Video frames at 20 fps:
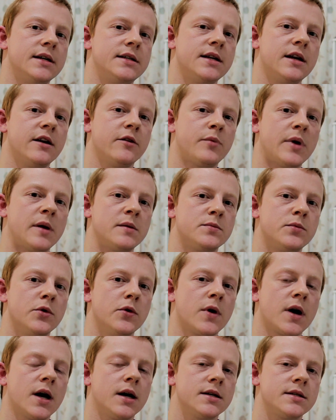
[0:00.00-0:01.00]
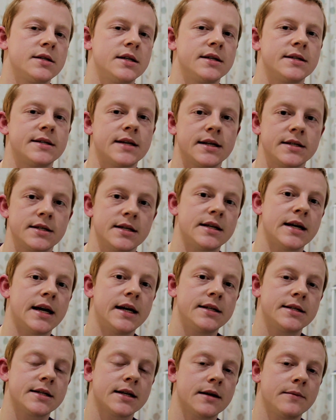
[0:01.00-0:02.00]
idea of perhaps broadcasting sensor
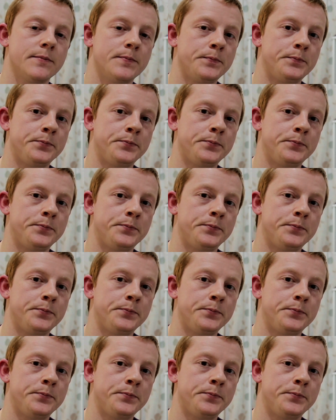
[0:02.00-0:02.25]
data